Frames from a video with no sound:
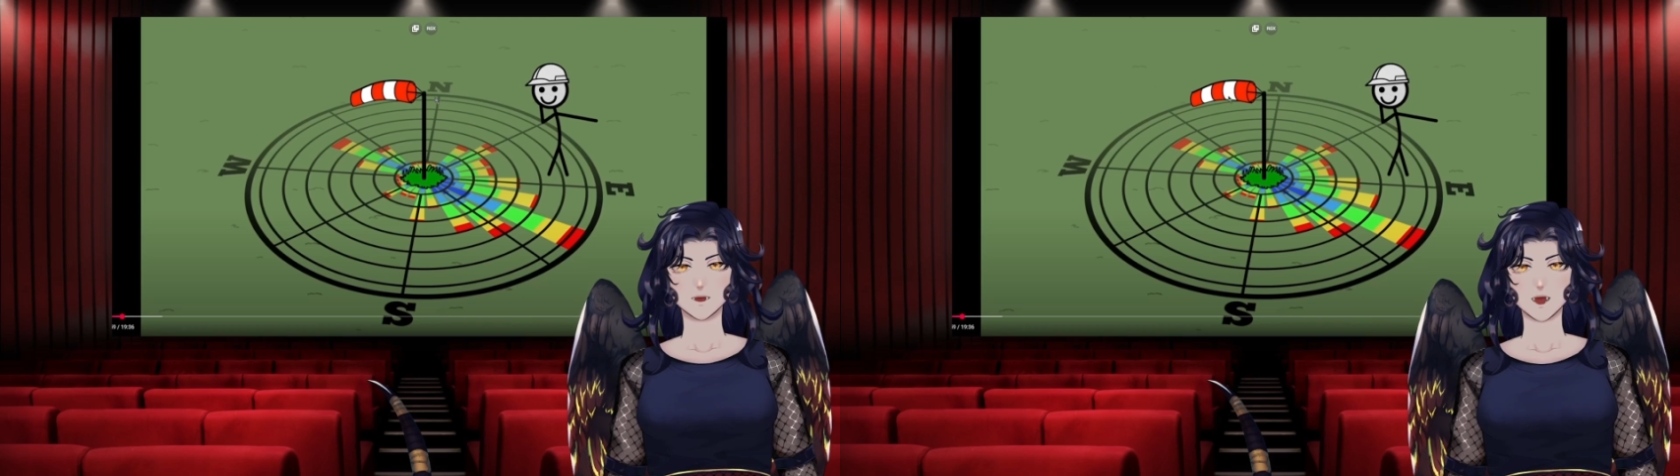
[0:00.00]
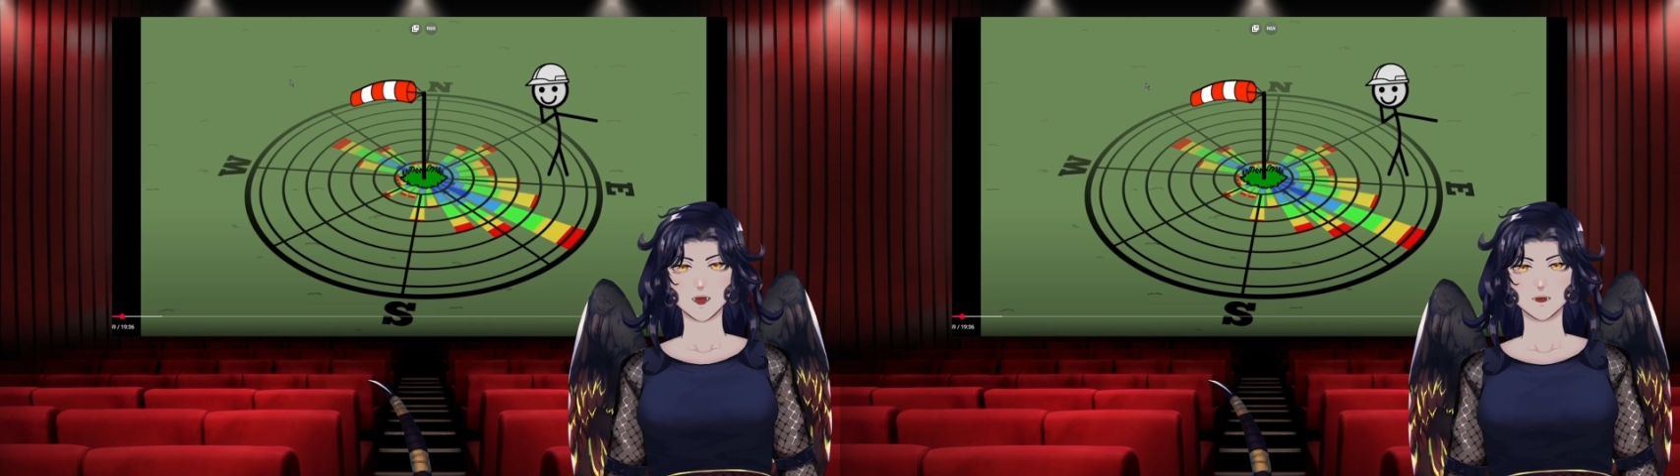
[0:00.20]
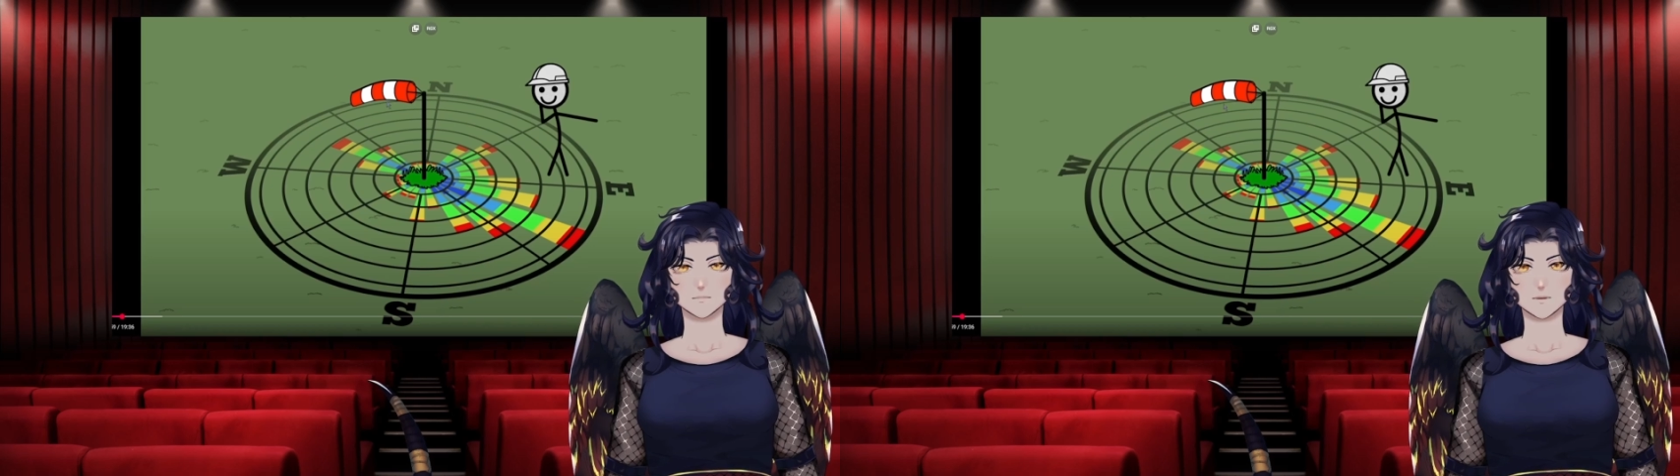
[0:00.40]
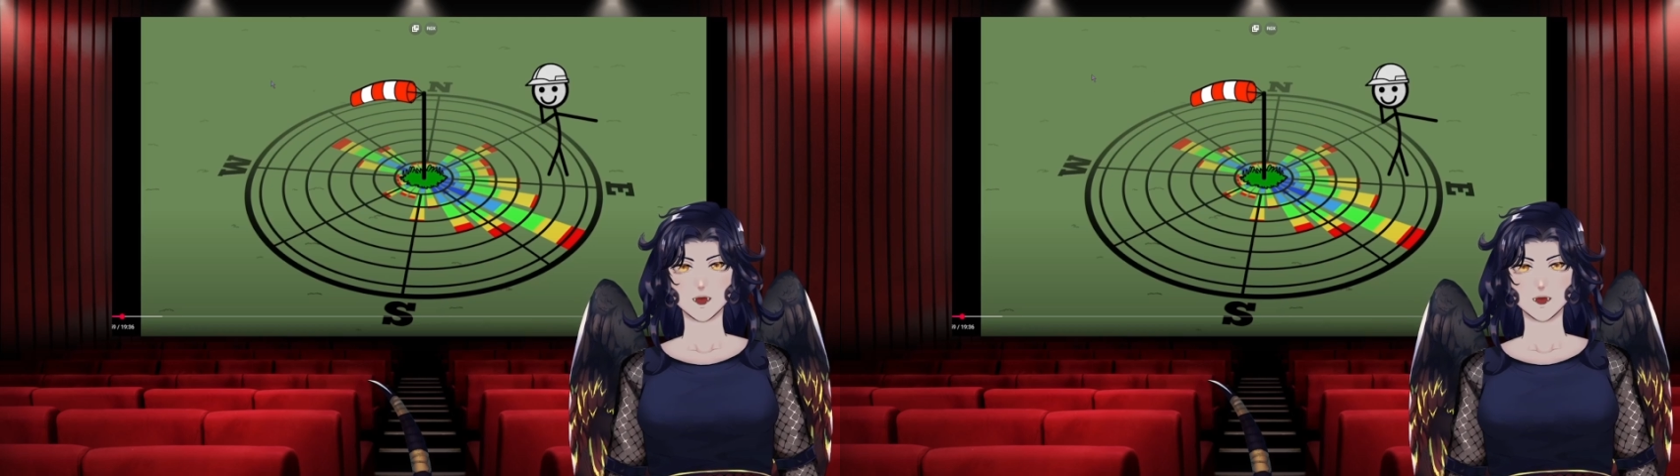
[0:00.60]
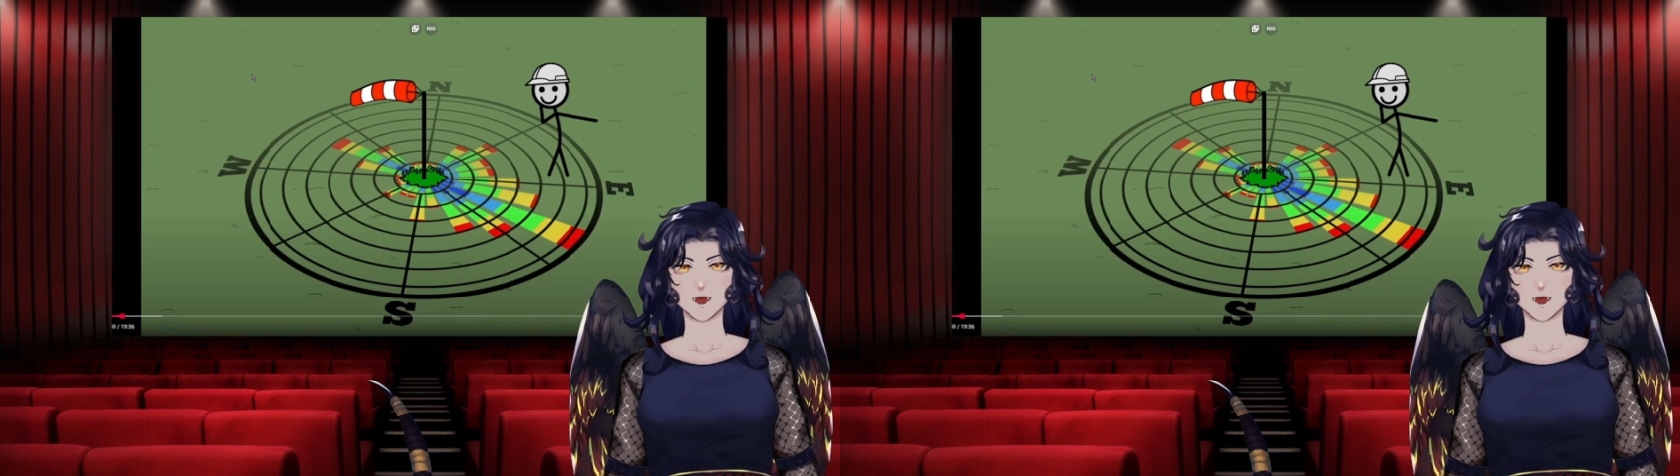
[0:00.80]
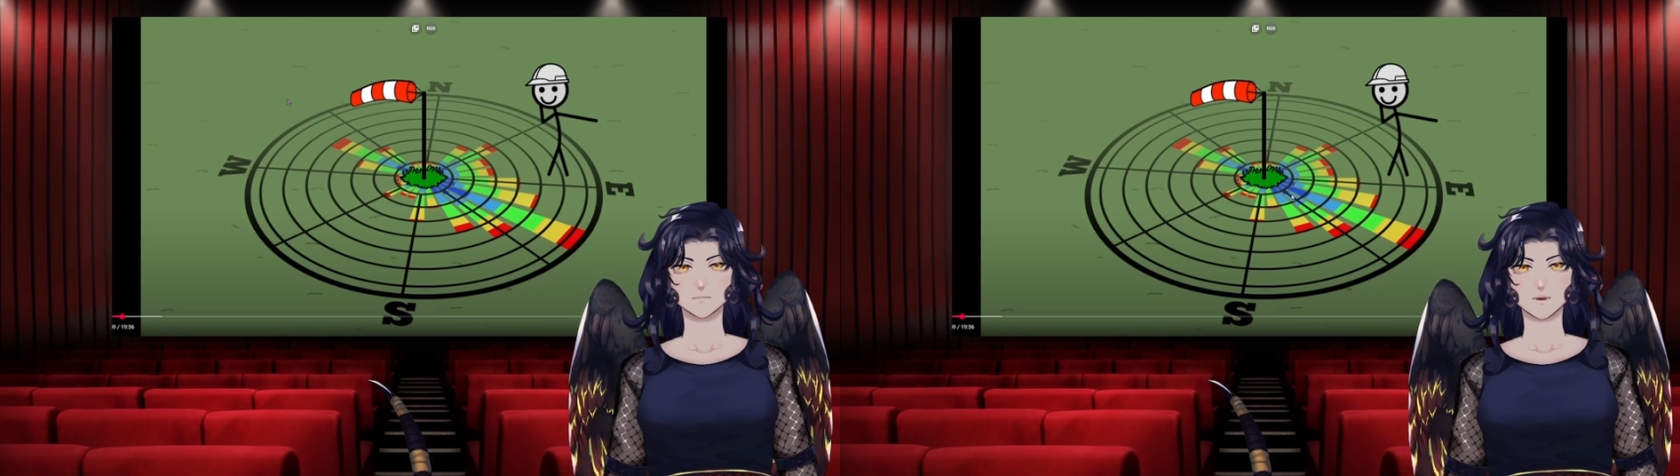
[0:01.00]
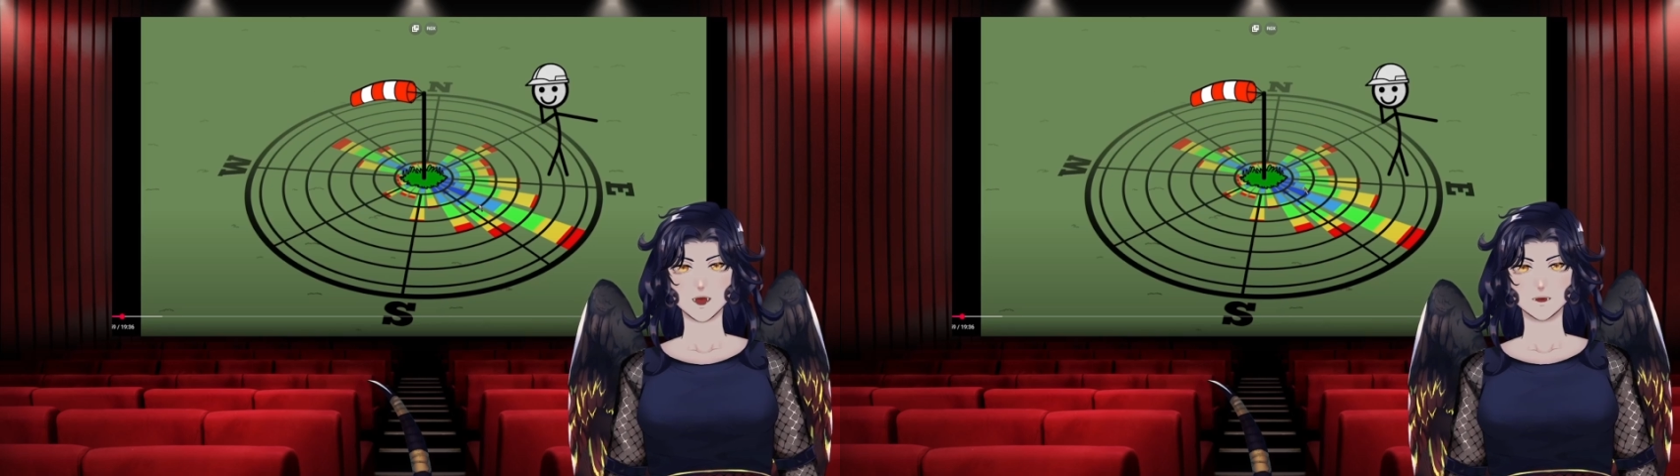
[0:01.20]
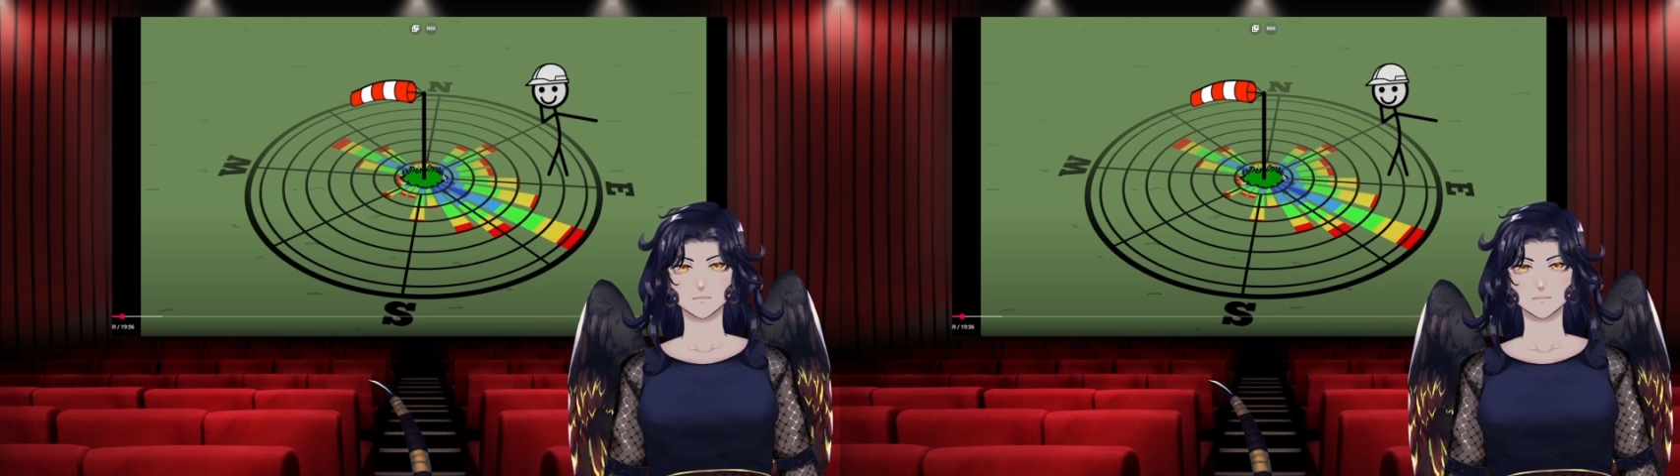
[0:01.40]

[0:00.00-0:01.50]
is pointing this way, that means they